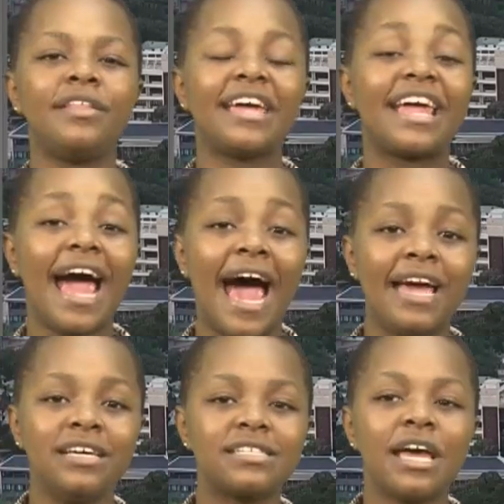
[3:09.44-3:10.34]
the
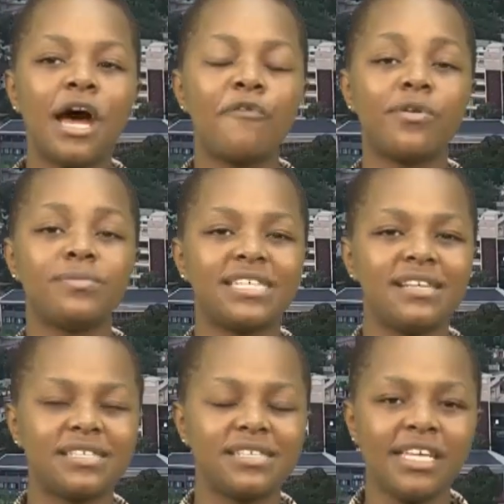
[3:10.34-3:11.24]
guys from
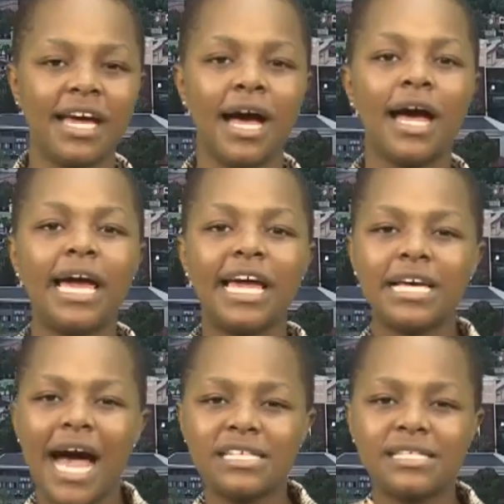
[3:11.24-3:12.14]
Tanzania.
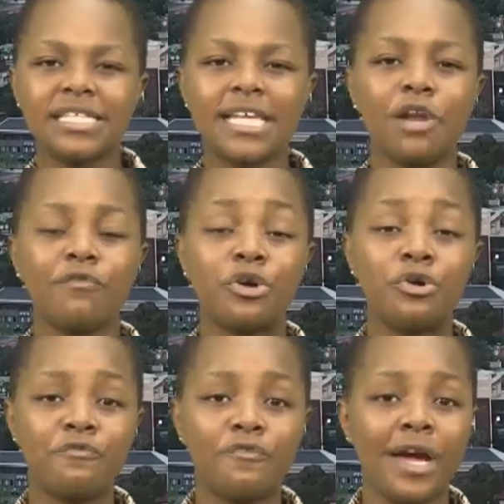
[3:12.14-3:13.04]
He has this kind of a
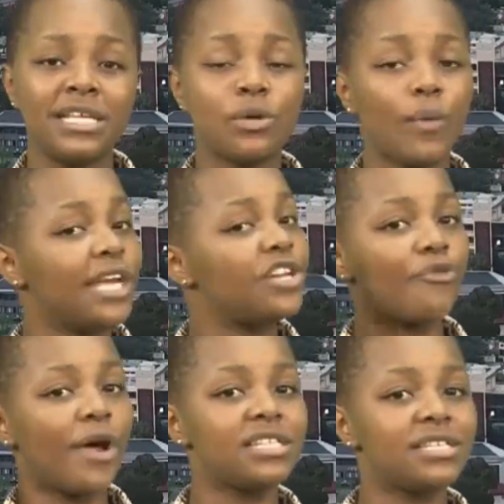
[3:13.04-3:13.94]
good voice, the way he
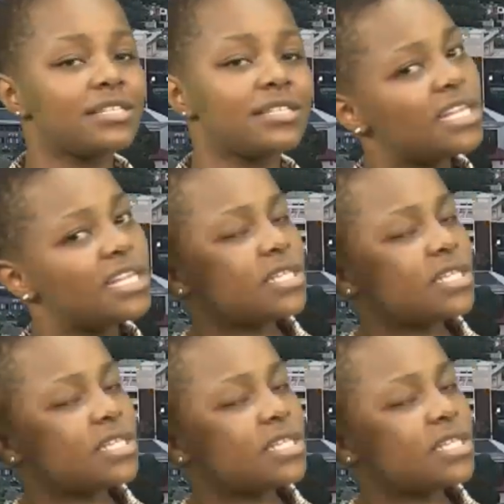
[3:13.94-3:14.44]
dresses, he has